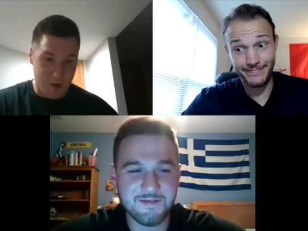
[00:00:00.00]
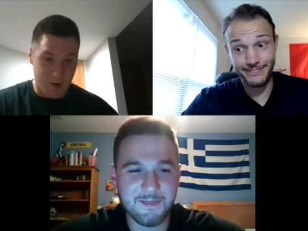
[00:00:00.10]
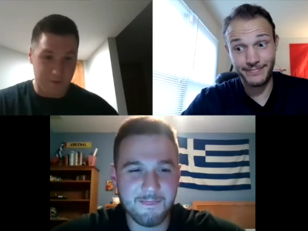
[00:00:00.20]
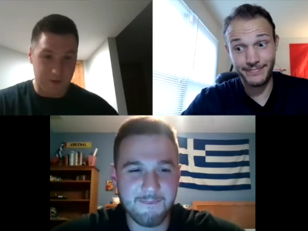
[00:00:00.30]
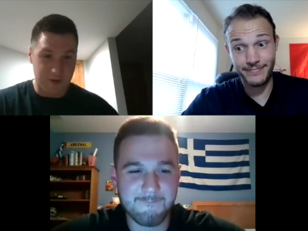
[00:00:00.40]
Speaker 1: if
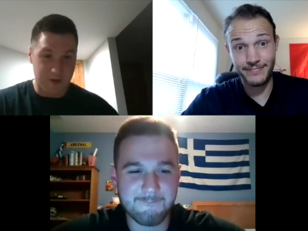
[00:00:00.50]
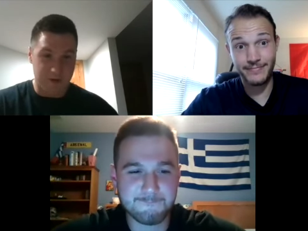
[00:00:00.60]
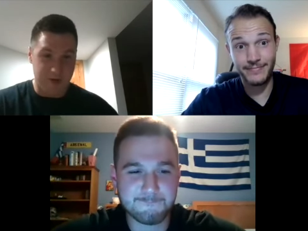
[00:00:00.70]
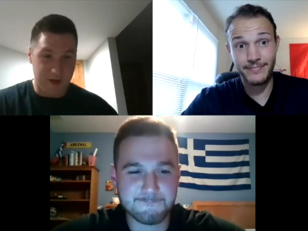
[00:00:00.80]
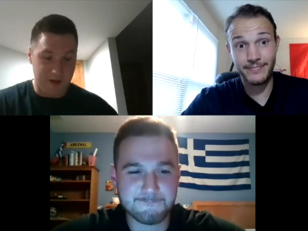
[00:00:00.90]
it, it was
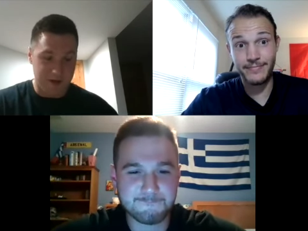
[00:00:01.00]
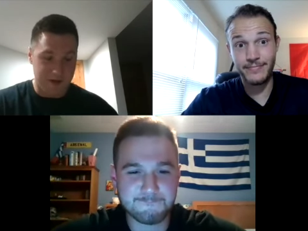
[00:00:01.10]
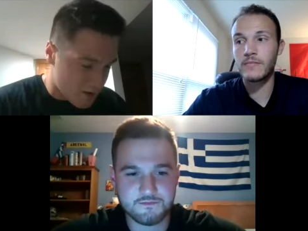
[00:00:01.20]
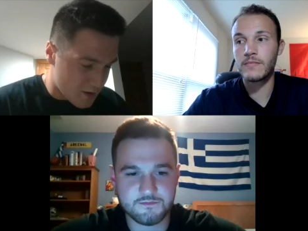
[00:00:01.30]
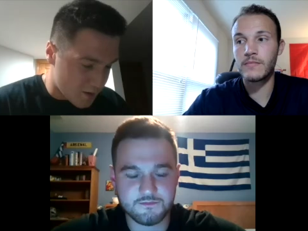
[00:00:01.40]
legs.
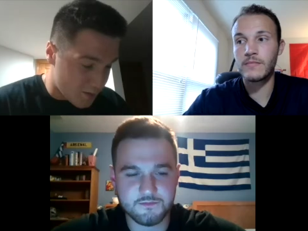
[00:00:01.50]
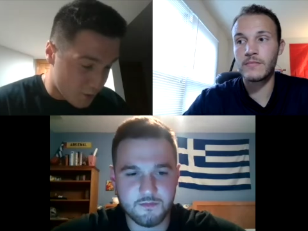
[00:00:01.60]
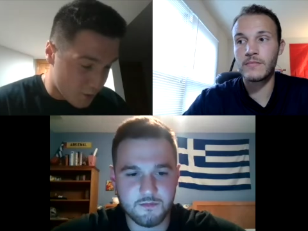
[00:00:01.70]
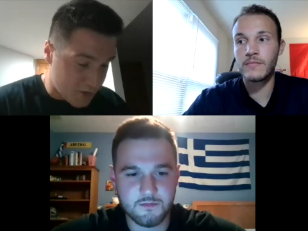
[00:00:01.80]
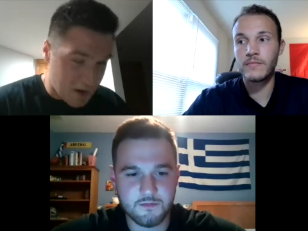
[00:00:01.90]
A
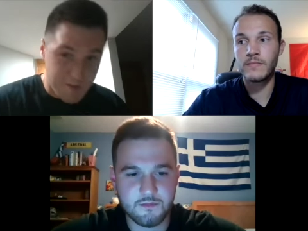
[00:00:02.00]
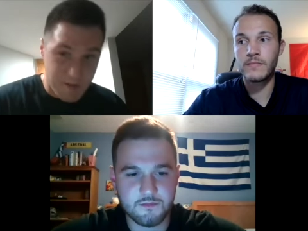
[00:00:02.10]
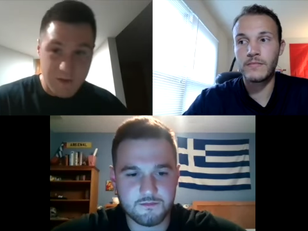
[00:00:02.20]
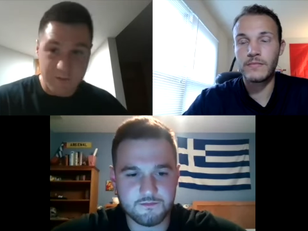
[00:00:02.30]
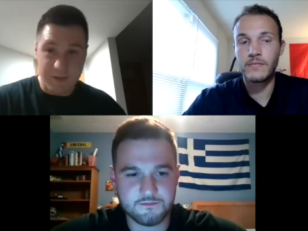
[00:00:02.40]
Berg came
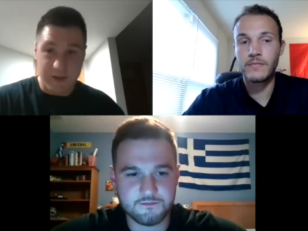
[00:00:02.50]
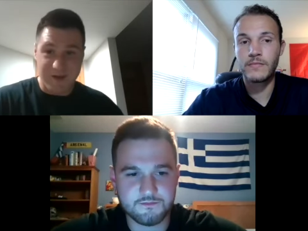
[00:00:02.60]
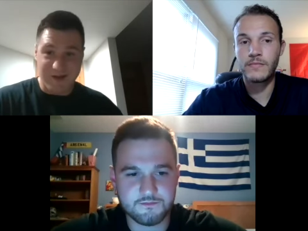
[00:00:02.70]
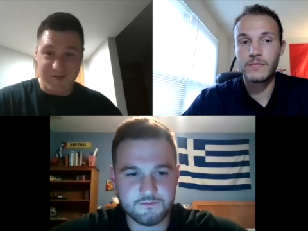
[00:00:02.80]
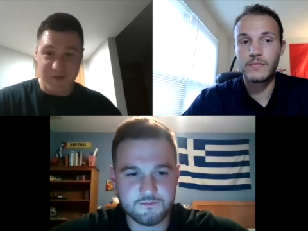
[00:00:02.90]
in. He's
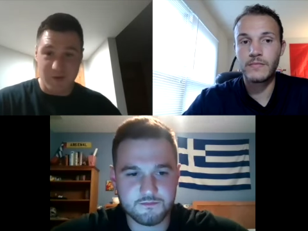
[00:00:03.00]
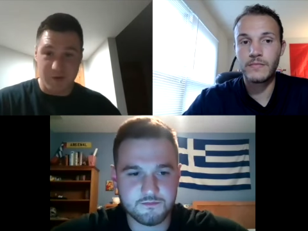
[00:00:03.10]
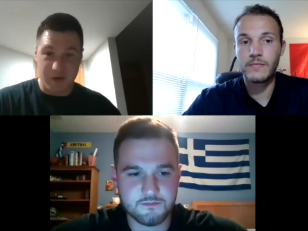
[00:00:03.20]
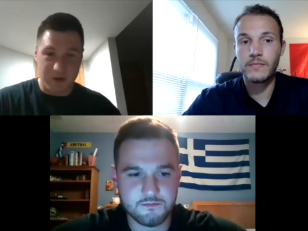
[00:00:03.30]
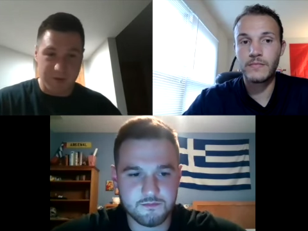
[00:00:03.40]
kind of an oldie.
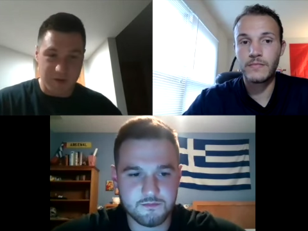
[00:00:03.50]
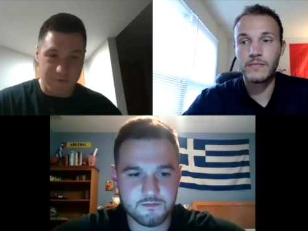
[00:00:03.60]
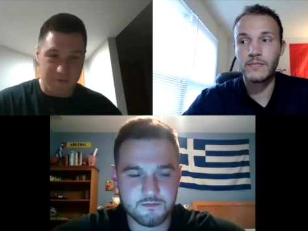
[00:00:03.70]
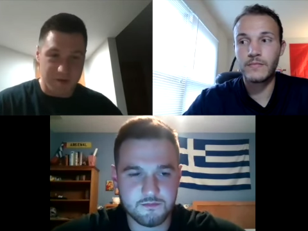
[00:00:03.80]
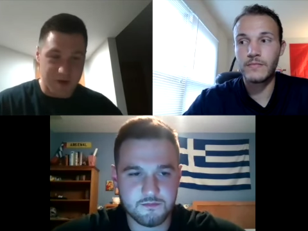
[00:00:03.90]
He played for
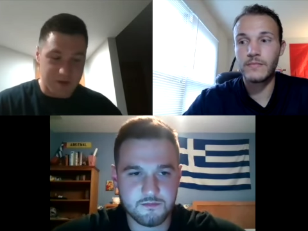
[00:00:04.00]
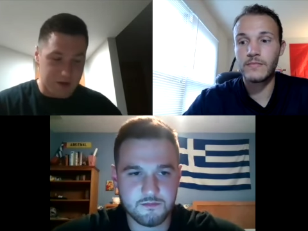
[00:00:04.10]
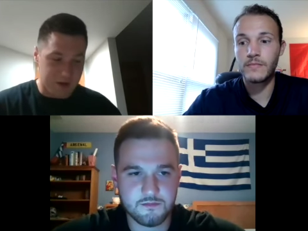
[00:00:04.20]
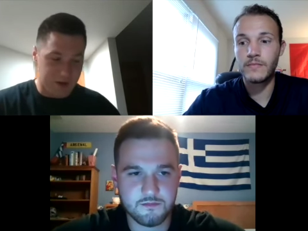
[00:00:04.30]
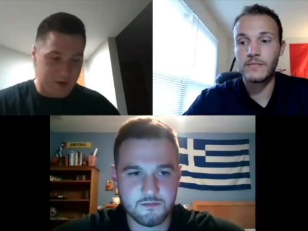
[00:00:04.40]

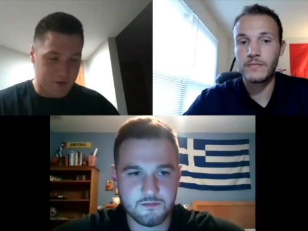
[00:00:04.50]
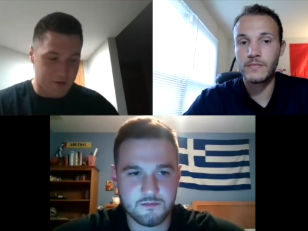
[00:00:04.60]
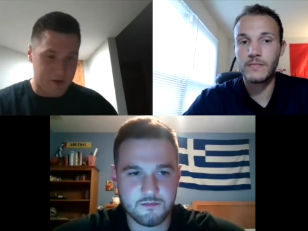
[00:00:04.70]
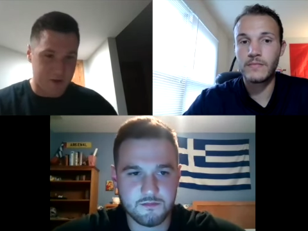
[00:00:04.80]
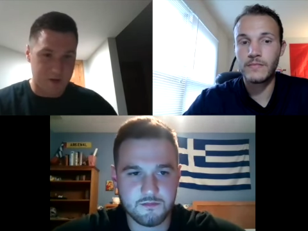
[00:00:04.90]
Panathinaikos,
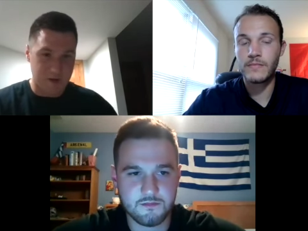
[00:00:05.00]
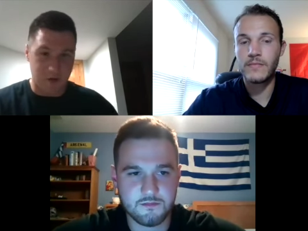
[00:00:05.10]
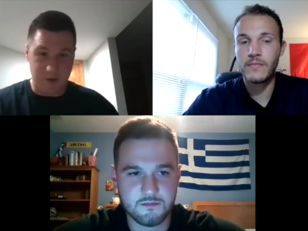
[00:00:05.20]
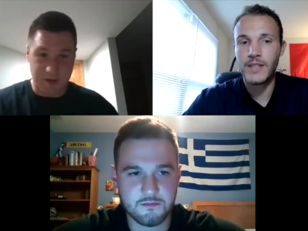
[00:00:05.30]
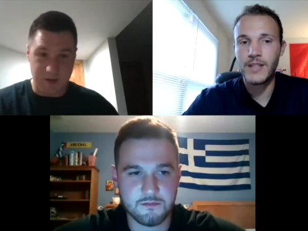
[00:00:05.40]

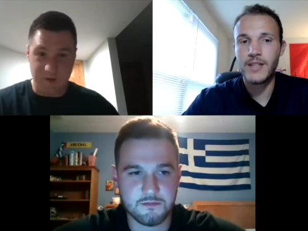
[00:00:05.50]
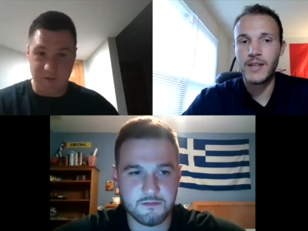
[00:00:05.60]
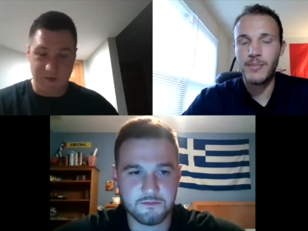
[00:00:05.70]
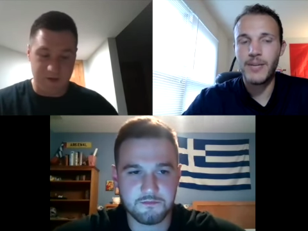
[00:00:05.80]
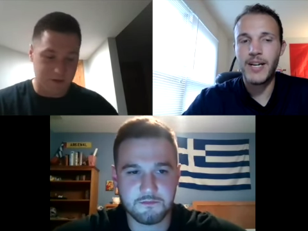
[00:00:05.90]
Greek team. If
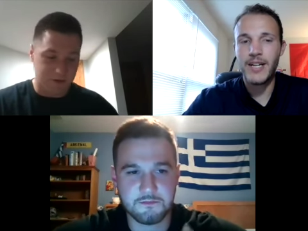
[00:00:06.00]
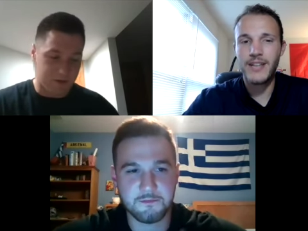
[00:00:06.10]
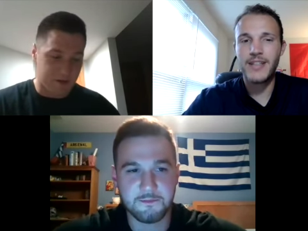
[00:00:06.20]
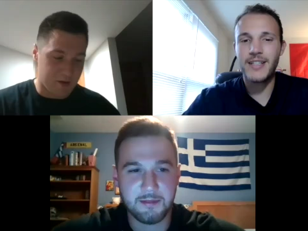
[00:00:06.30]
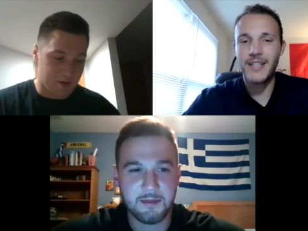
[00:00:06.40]

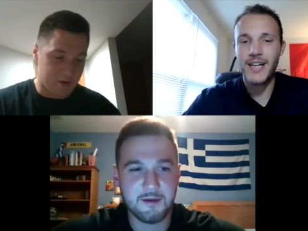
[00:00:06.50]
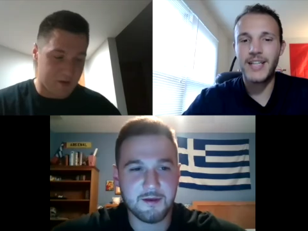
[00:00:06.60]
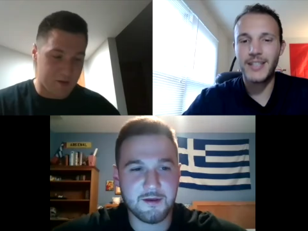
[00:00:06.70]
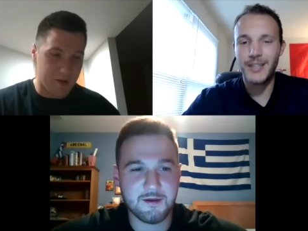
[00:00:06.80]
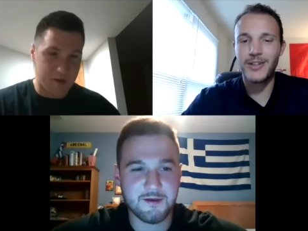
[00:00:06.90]

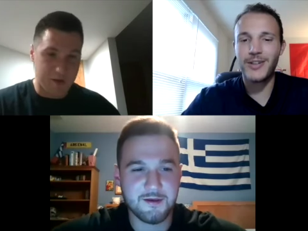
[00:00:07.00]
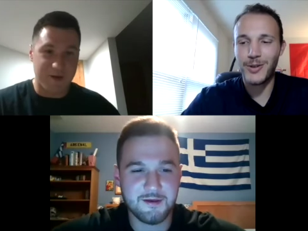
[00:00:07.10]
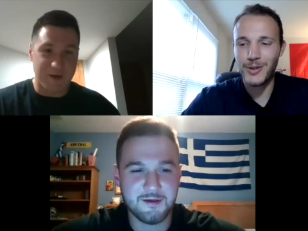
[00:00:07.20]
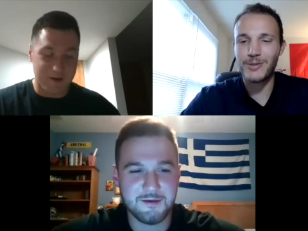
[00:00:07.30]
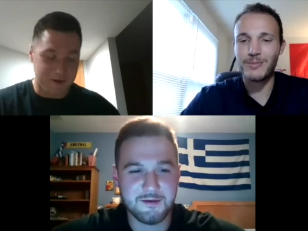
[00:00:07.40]

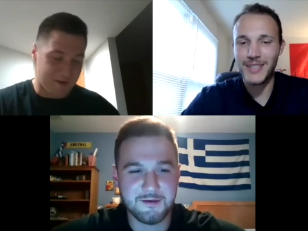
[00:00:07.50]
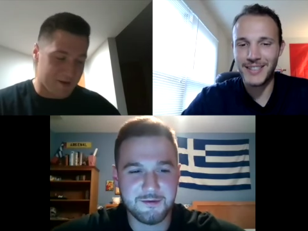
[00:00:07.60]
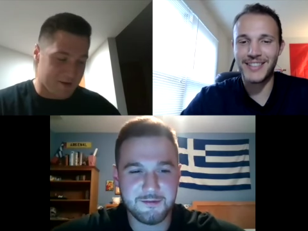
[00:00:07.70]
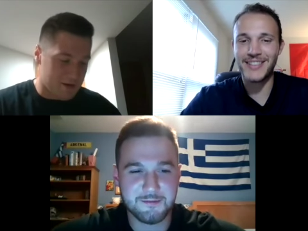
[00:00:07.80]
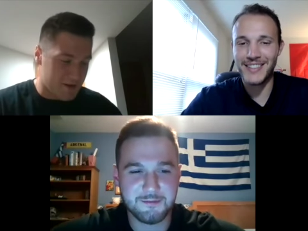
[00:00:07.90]
Speaker 2: Panathinaikos.
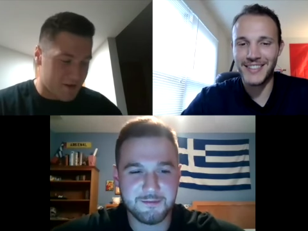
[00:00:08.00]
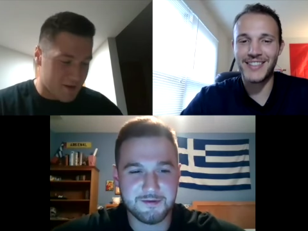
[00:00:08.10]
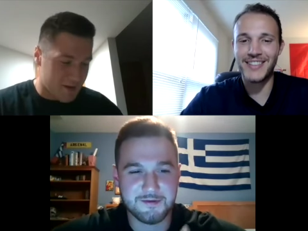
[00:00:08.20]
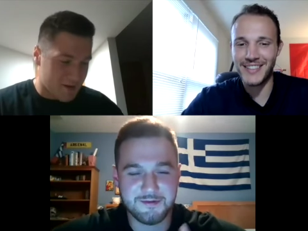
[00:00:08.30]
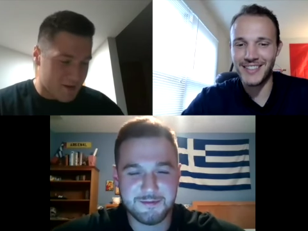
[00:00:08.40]

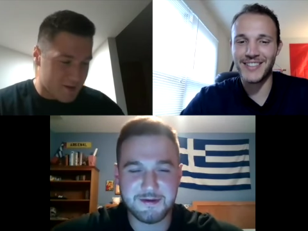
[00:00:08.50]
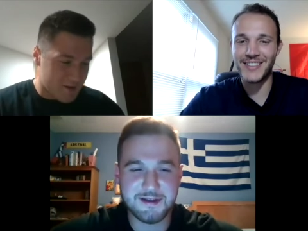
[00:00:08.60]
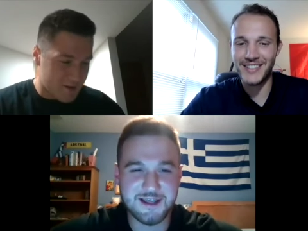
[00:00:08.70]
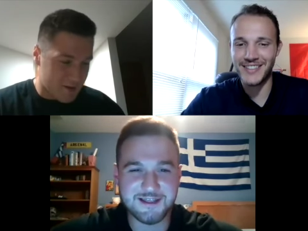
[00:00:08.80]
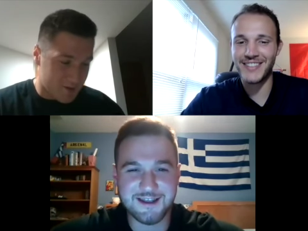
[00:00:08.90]
Yeah.
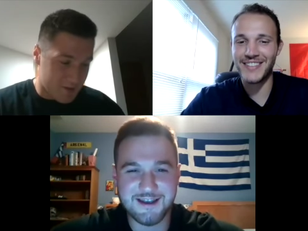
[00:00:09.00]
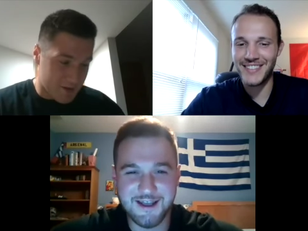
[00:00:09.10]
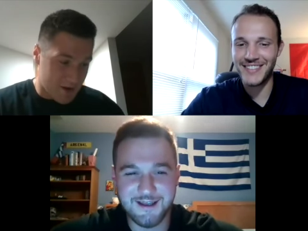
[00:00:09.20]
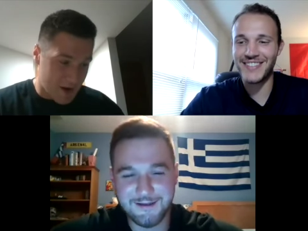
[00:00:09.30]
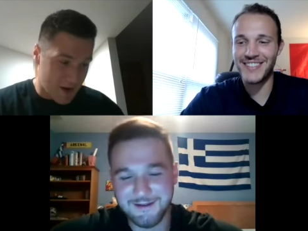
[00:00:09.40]
Uh,
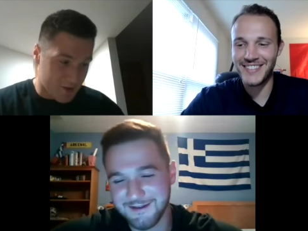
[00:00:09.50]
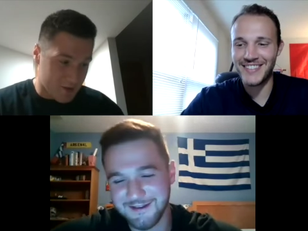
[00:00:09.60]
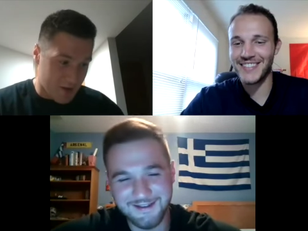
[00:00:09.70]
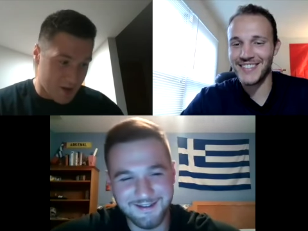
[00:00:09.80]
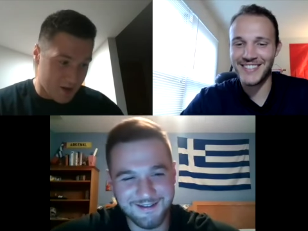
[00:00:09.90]
Speaker 1: I was
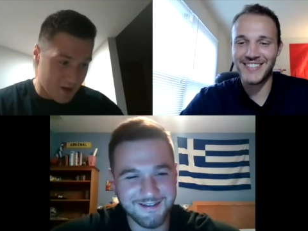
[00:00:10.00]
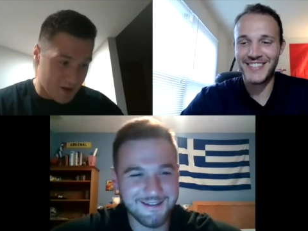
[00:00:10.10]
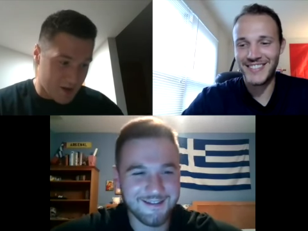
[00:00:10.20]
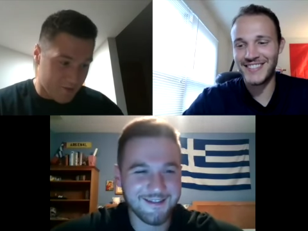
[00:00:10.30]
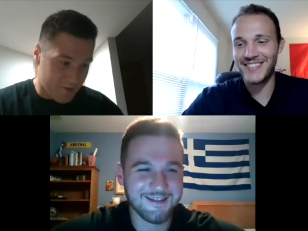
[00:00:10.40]
like,
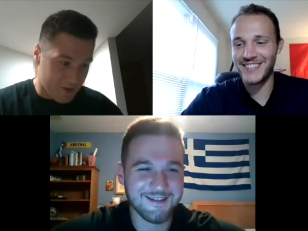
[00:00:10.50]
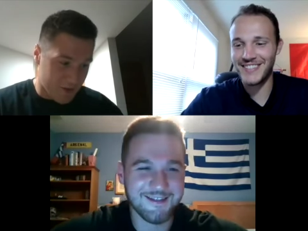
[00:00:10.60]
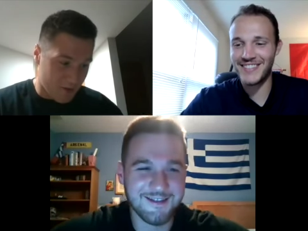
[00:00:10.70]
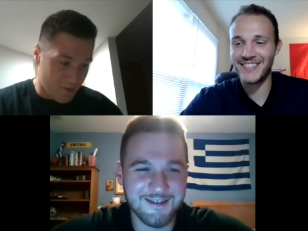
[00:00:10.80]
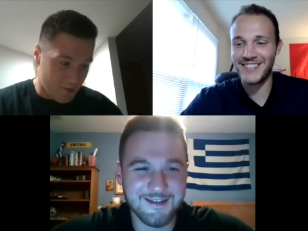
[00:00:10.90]
I felt like
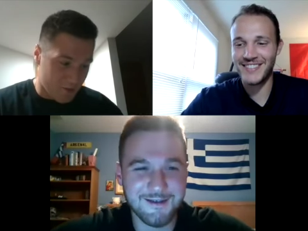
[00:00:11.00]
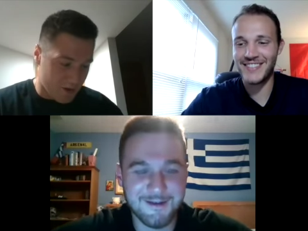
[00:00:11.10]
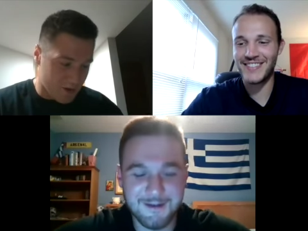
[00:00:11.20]
one